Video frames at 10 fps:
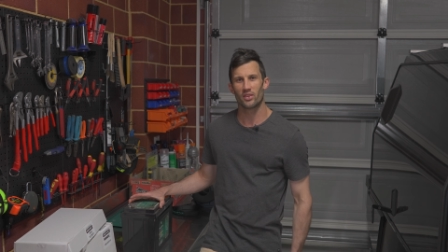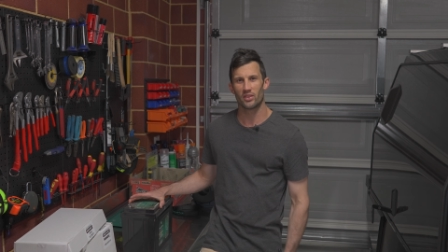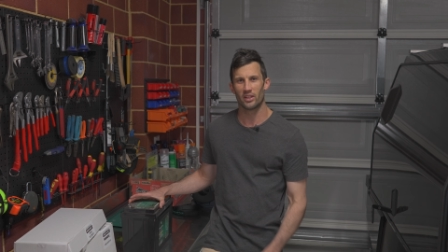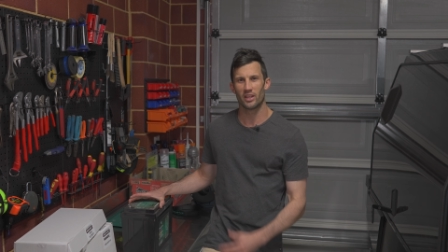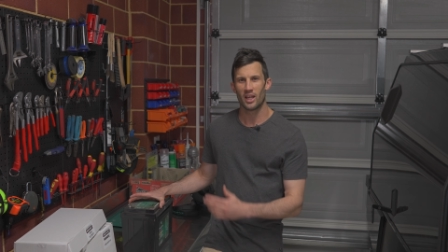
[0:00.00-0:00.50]

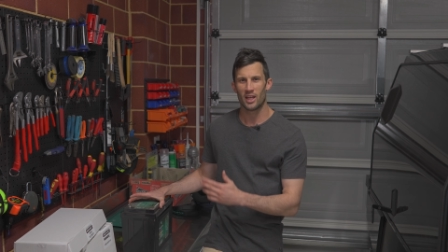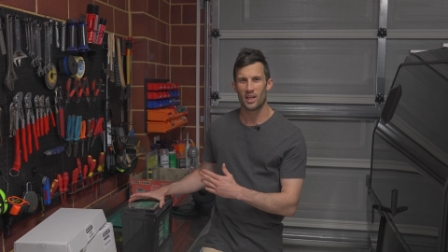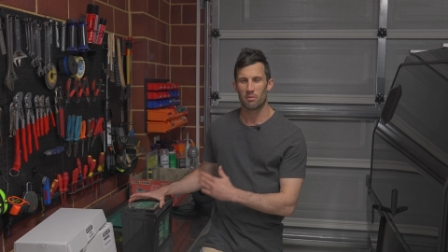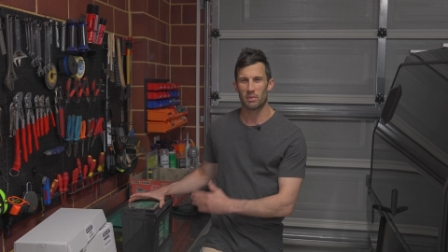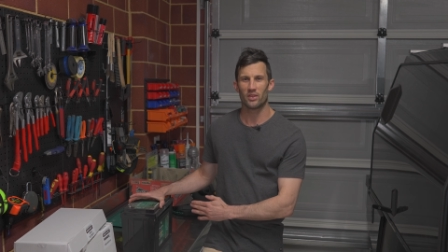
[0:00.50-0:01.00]
So
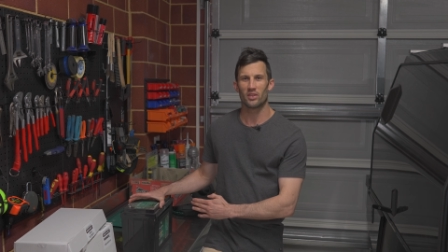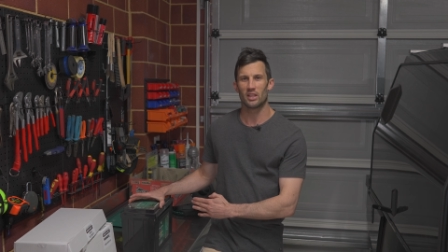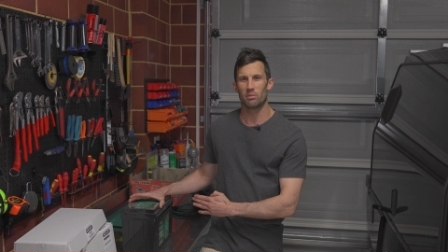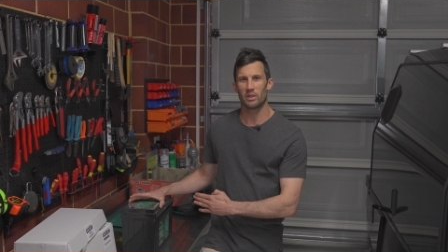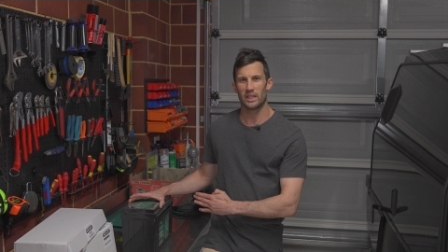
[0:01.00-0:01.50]

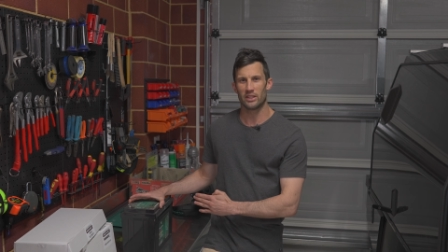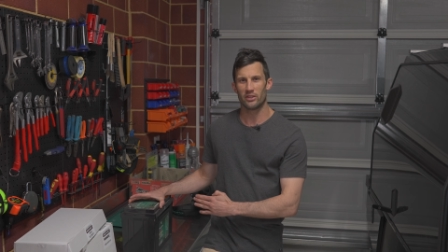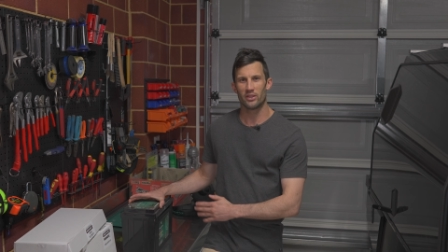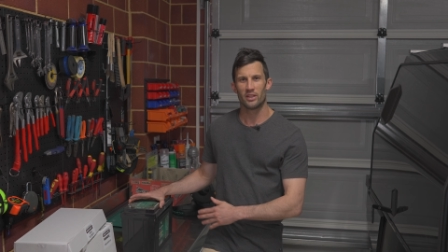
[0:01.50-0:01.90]
basically brand new.